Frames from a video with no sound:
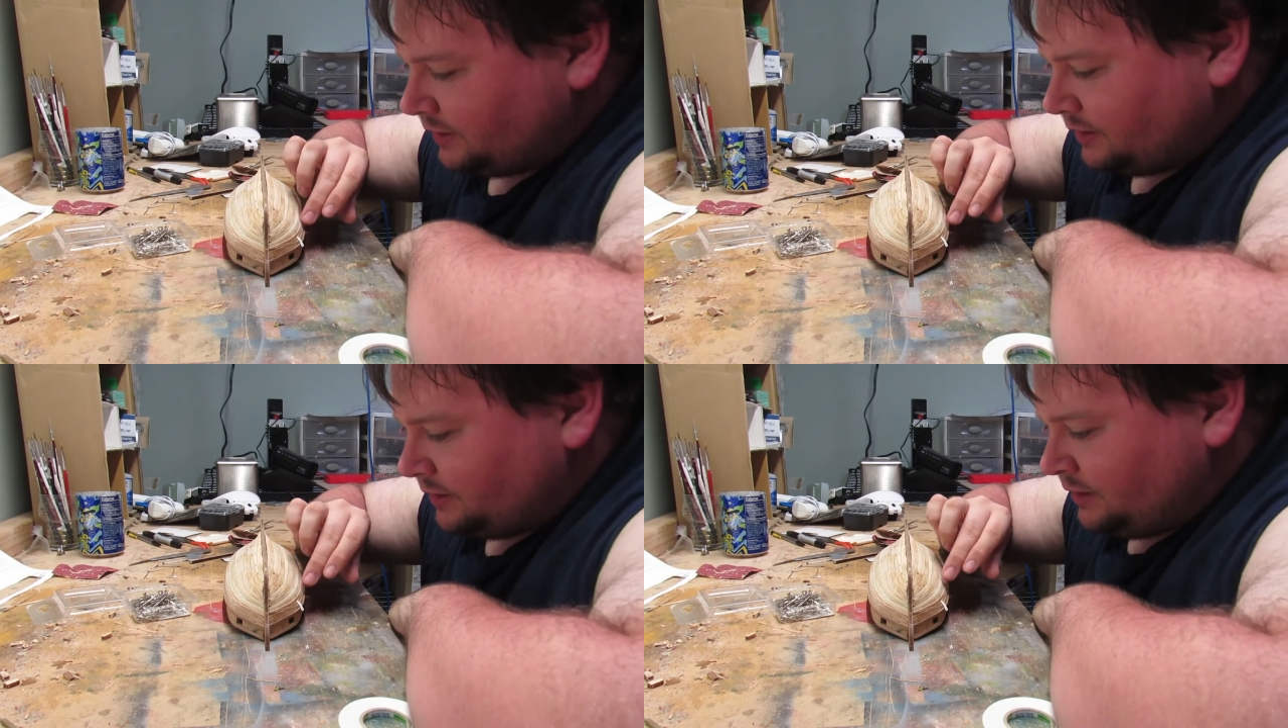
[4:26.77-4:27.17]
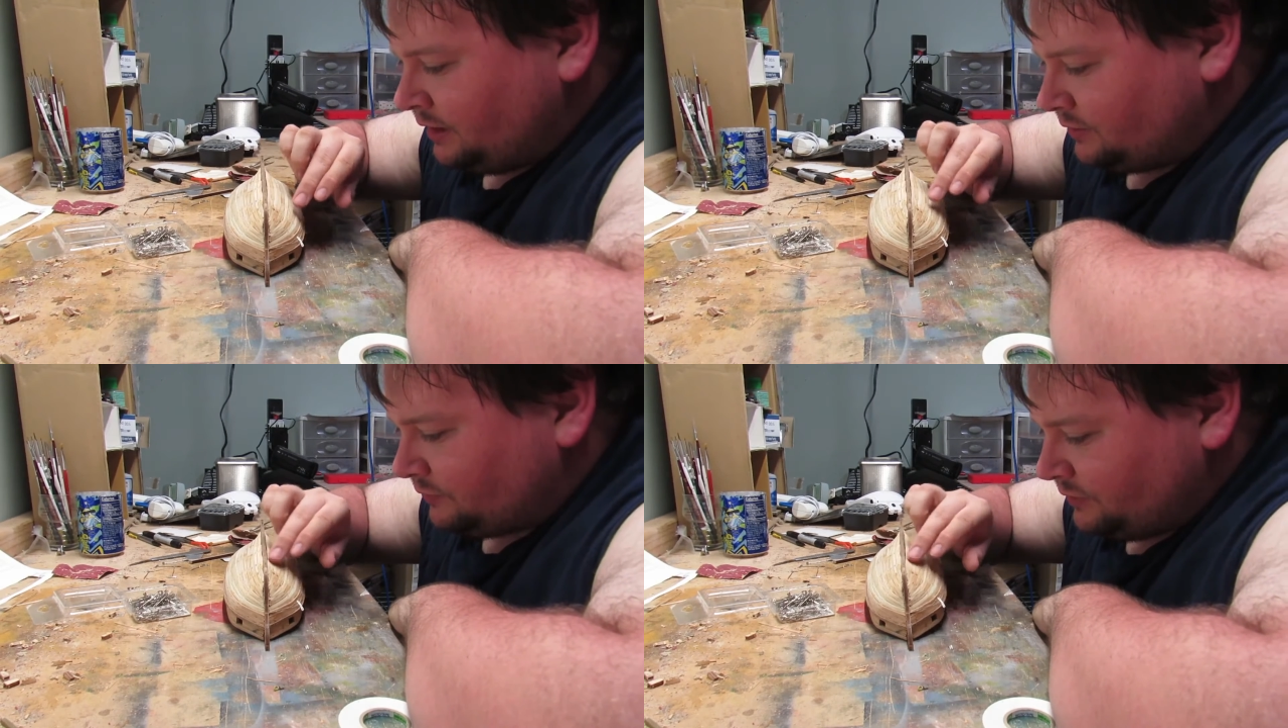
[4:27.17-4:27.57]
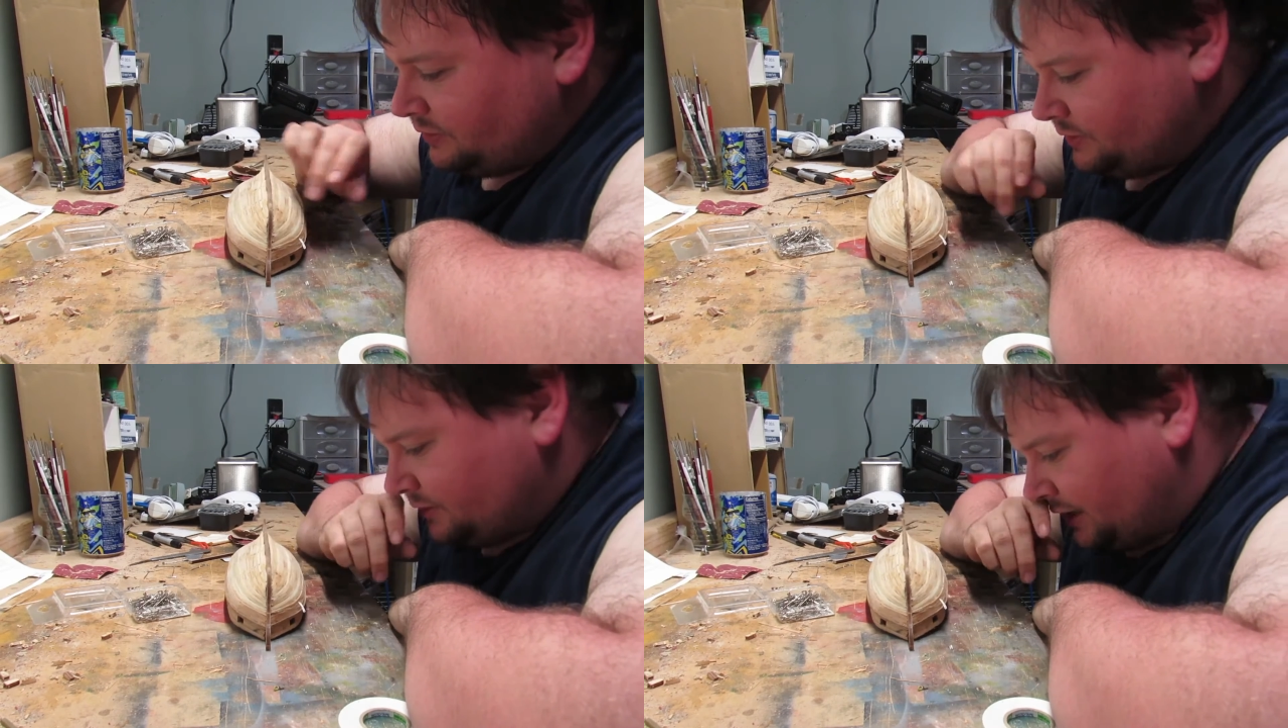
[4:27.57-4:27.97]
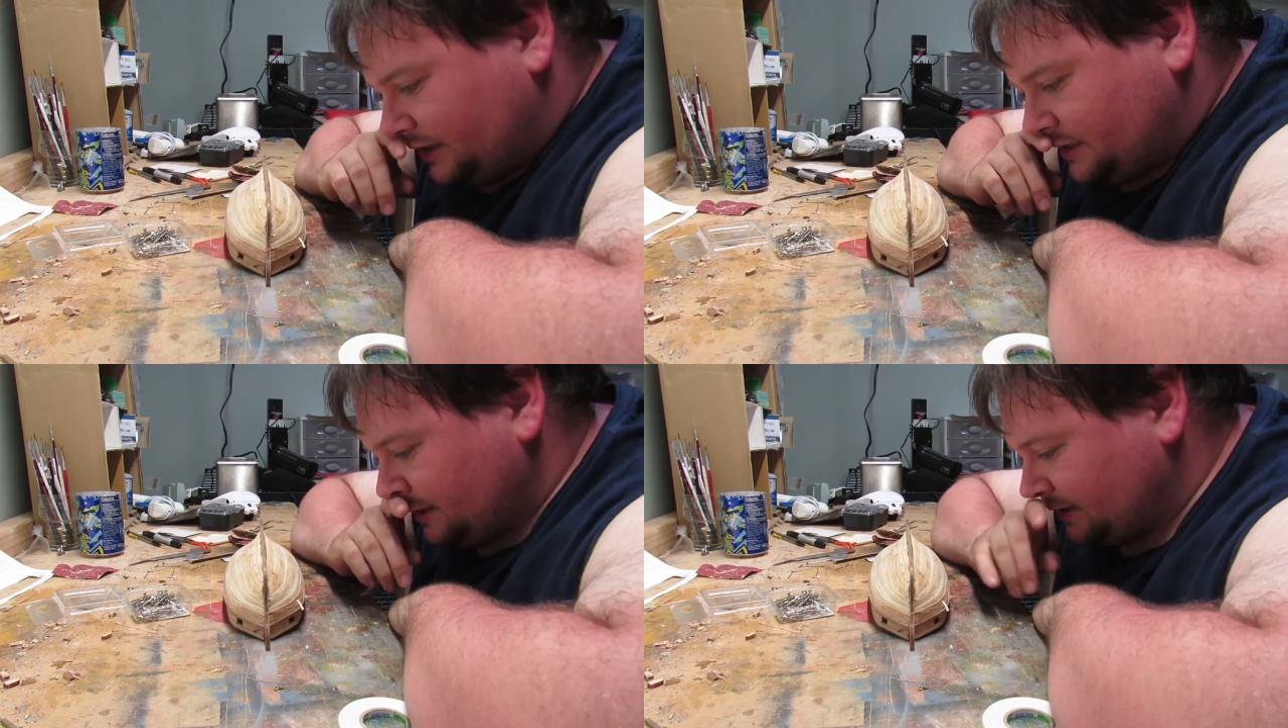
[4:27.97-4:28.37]
and he had a really good
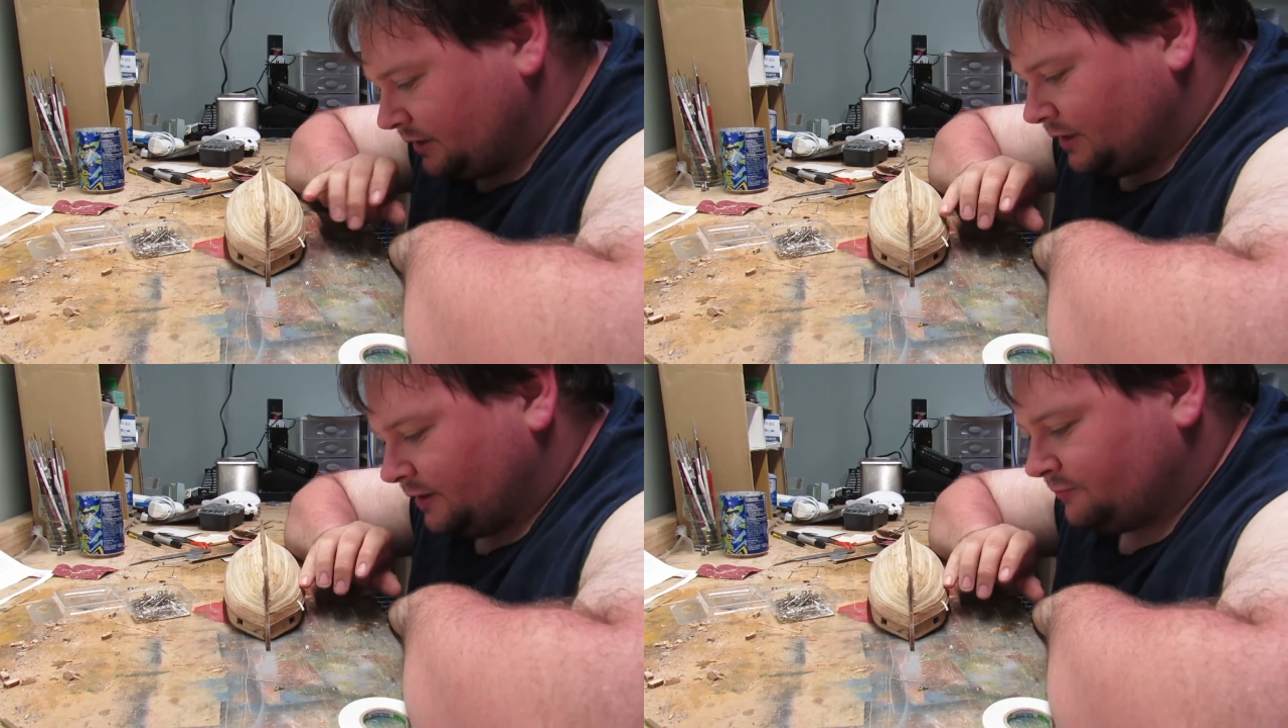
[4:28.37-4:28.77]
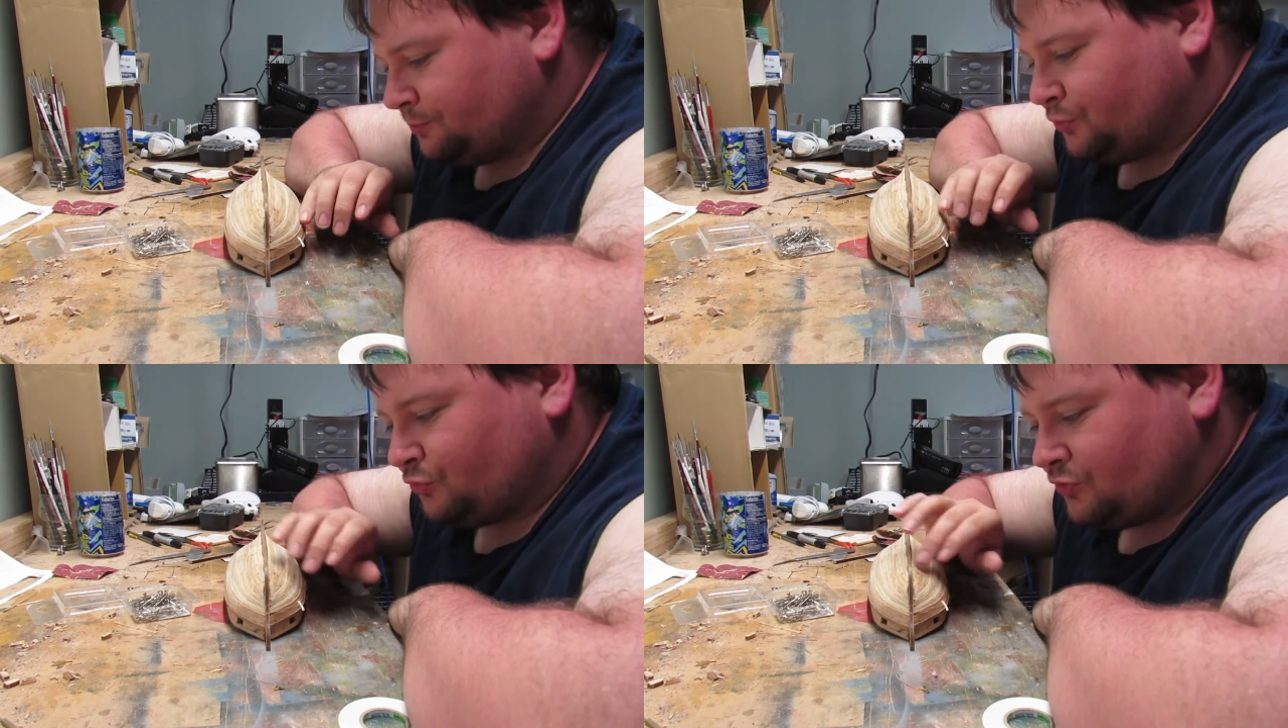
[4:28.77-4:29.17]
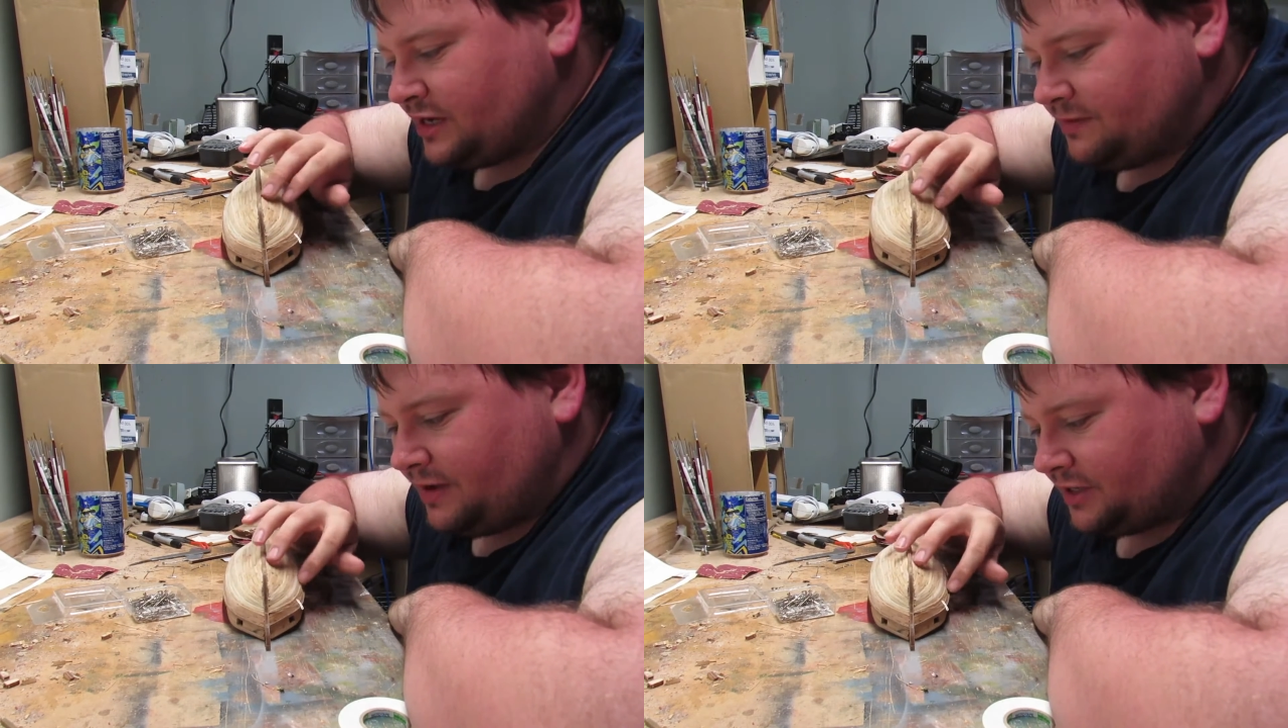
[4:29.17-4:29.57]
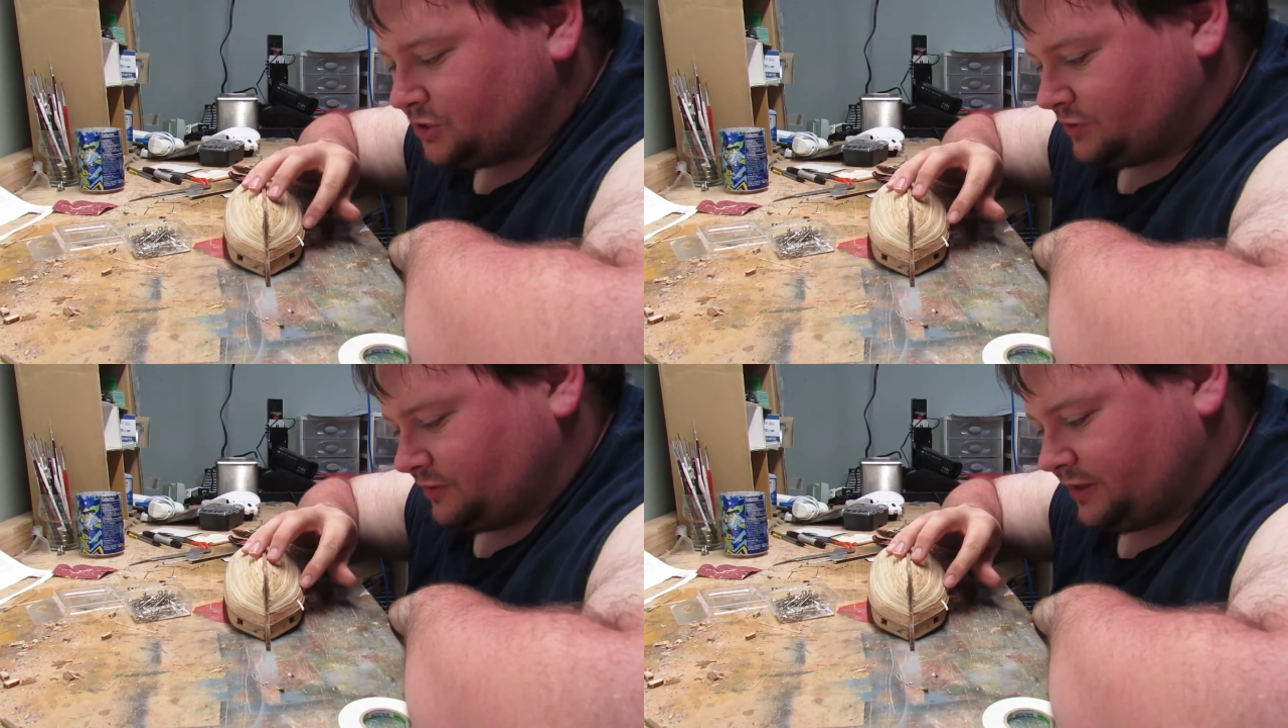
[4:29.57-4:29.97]
idea of
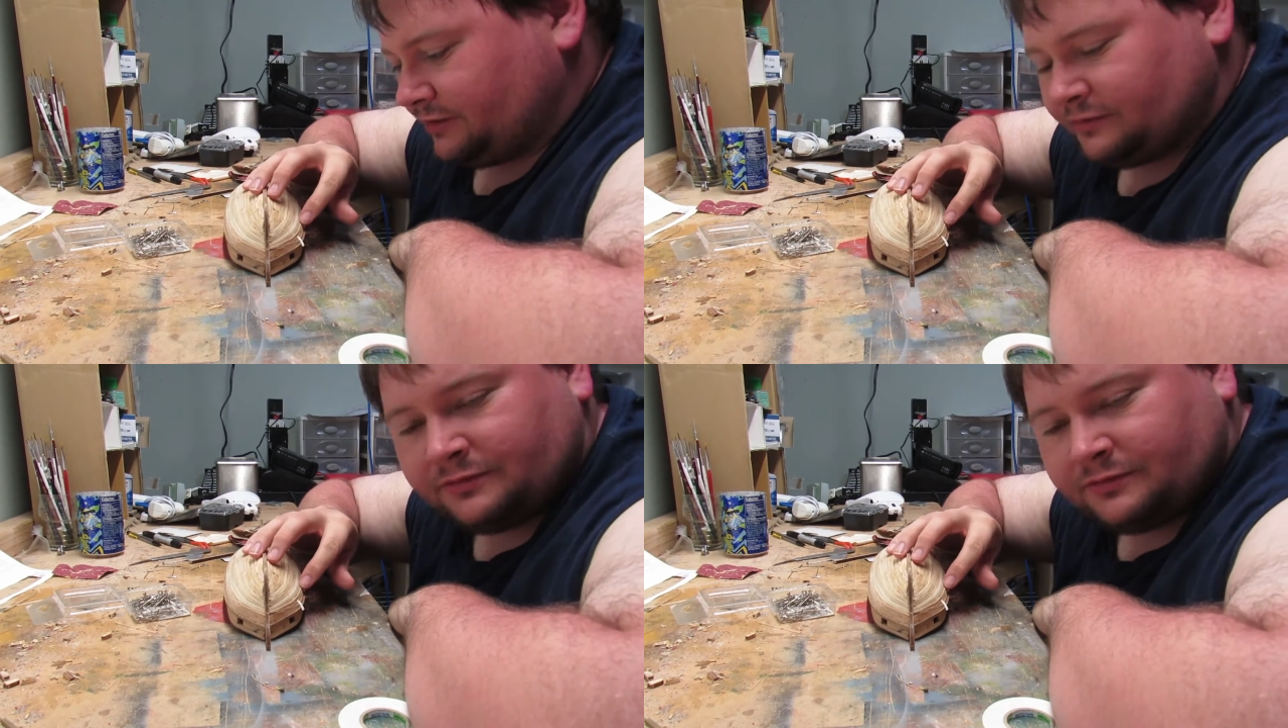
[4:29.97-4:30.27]
pre-measuring